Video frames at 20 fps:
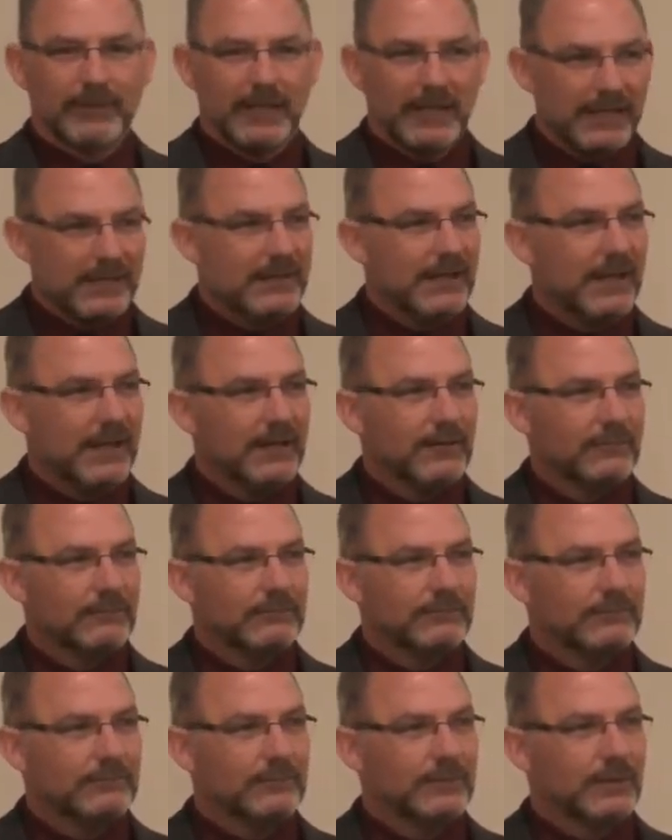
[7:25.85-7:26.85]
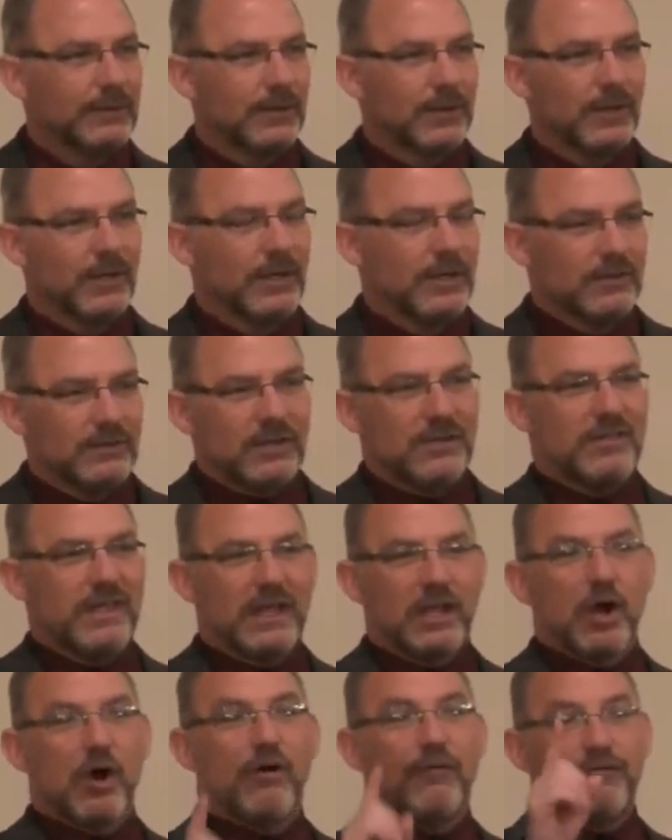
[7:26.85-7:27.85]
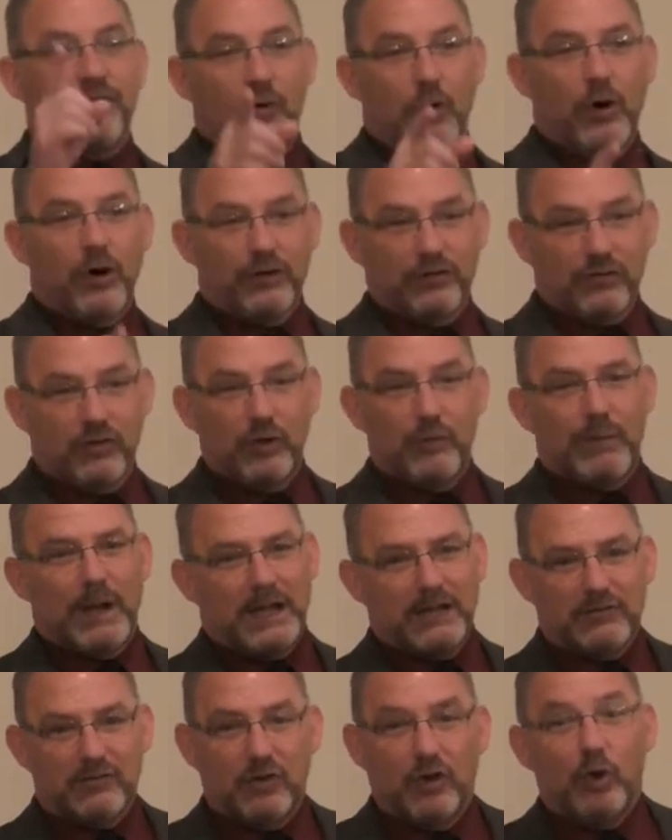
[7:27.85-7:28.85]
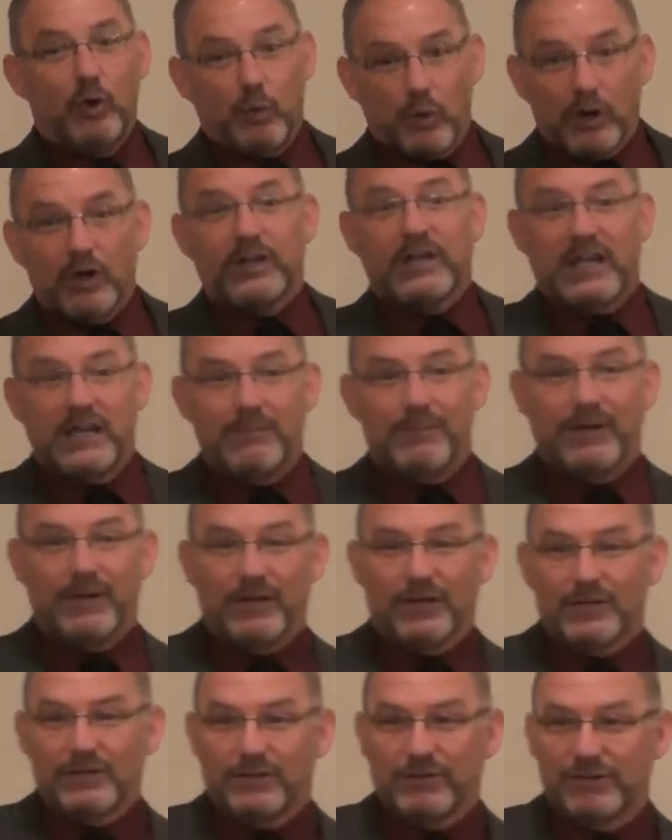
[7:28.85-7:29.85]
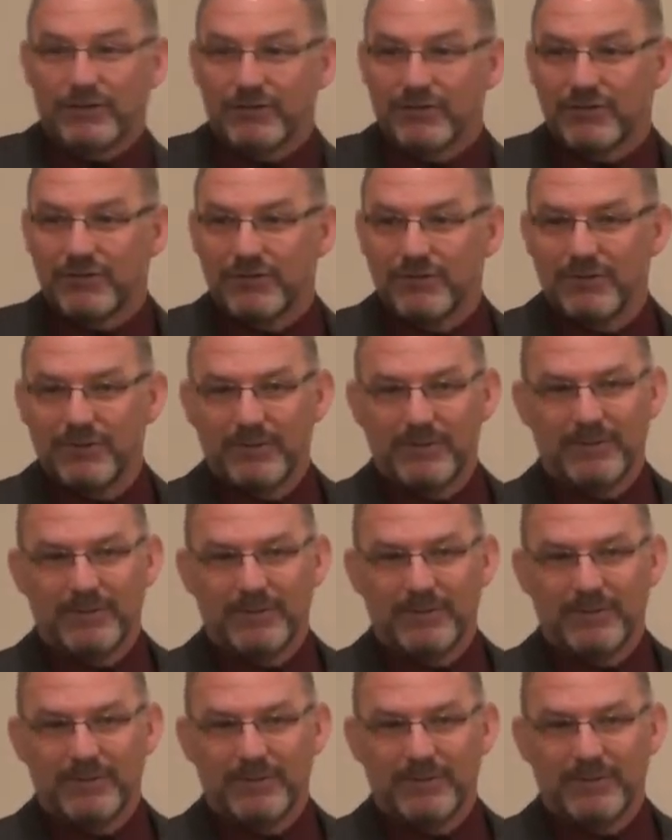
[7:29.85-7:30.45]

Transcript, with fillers: He did. Did they go forth two by two working miracles?